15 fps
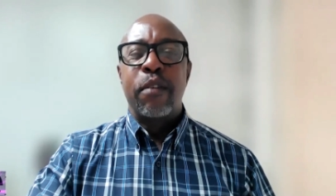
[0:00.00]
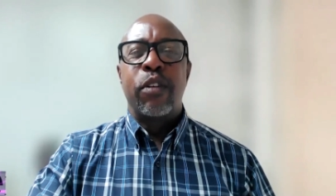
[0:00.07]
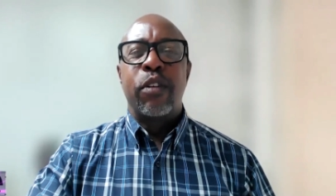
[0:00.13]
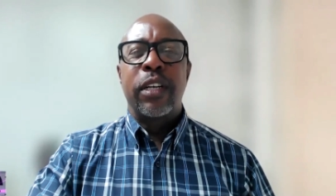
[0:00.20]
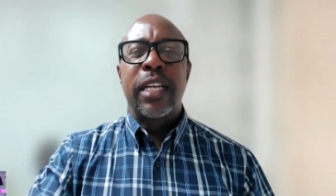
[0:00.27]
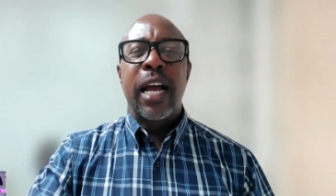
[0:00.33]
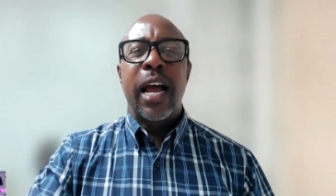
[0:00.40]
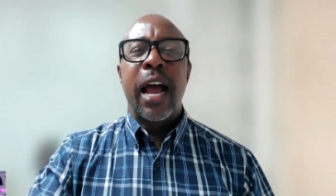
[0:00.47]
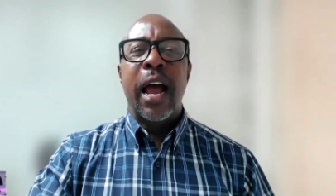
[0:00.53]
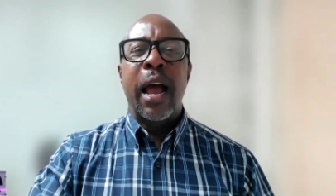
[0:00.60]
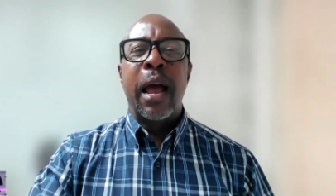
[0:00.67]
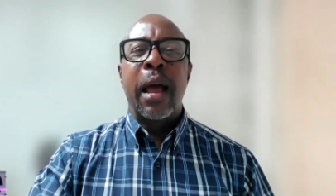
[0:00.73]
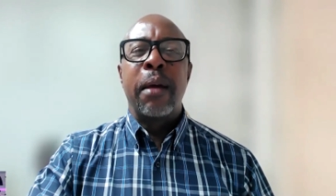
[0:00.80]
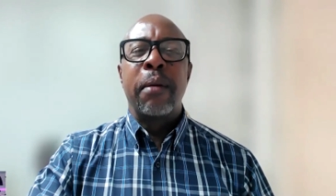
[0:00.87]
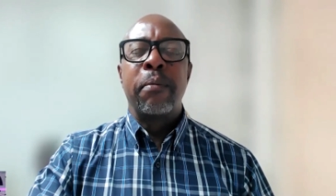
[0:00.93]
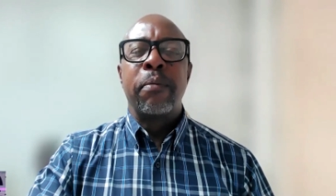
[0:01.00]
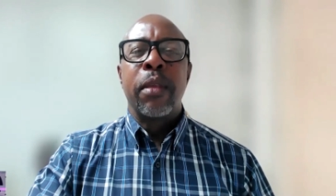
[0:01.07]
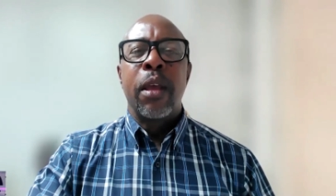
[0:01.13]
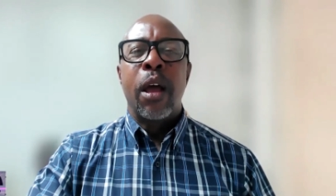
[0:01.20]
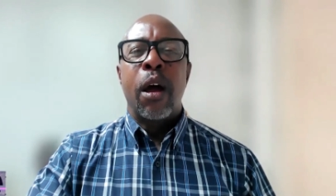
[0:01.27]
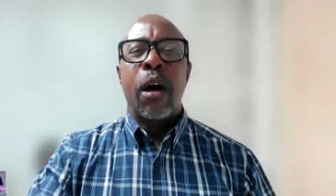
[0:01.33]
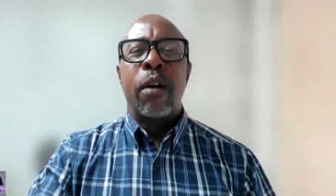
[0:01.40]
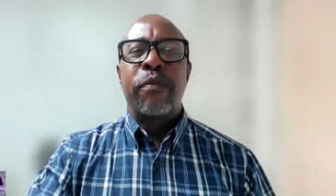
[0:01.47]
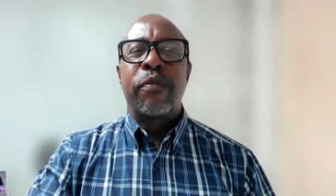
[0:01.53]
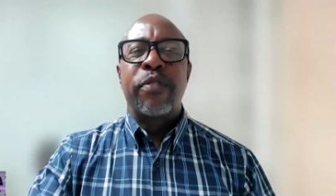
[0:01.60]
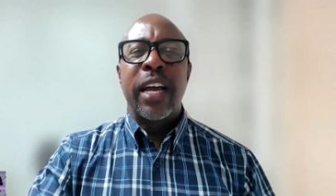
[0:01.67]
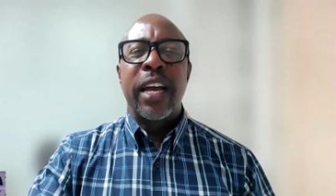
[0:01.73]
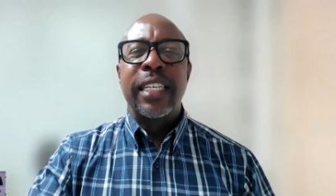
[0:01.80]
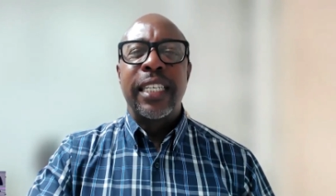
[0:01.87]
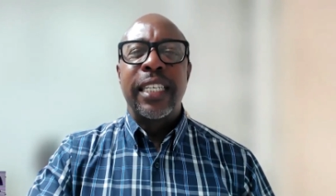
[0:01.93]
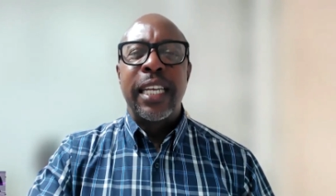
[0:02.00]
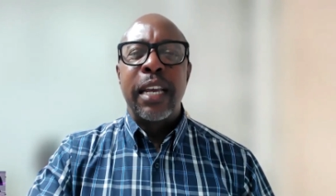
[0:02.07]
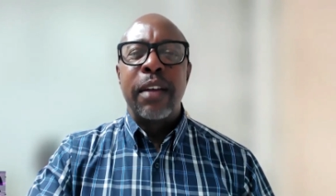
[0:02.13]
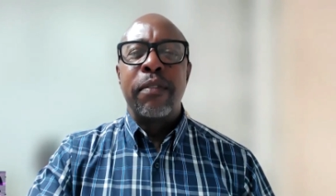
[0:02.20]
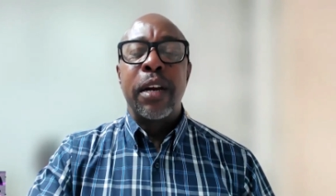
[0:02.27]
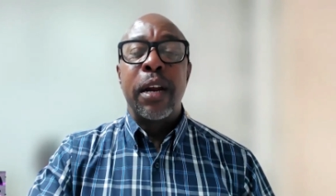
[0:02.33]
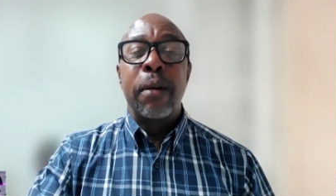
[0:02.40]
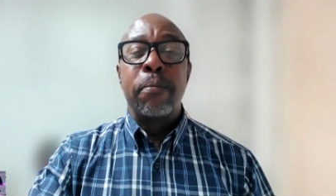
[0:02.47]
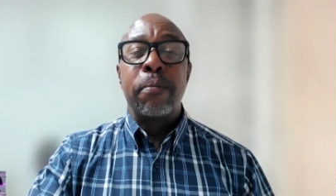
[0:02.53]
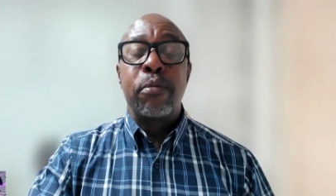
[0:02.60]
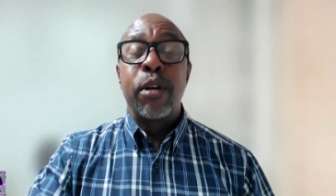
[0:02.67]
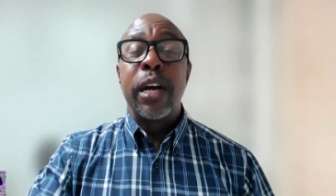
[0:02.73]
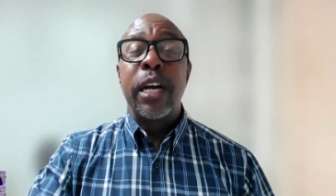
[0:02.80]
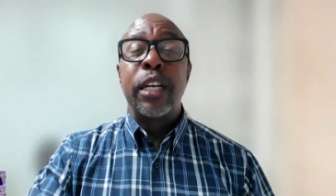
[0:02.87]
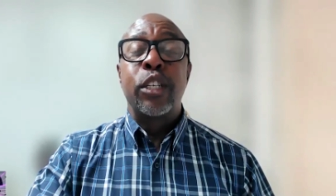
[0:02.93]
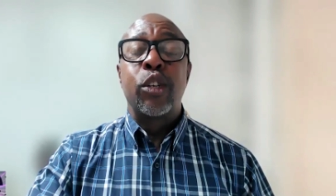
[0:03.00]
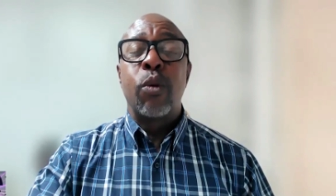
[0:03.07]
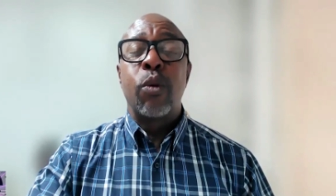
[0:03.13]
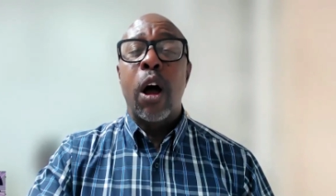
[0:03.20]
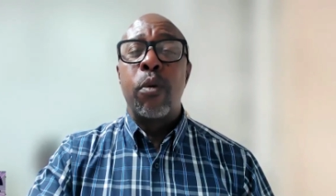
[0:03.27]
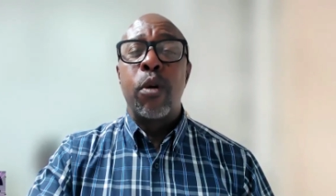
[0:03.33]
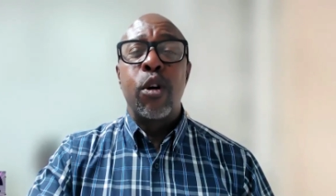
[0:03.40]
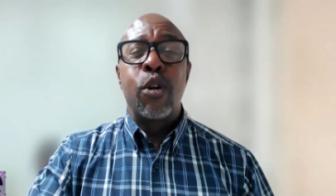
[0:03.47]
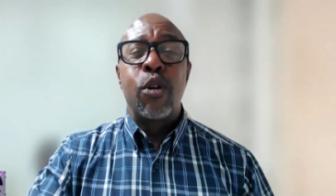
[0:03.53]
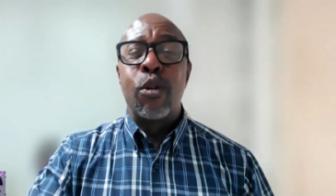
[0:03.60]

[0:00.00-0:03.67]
for a time of thanksgiving and praise to our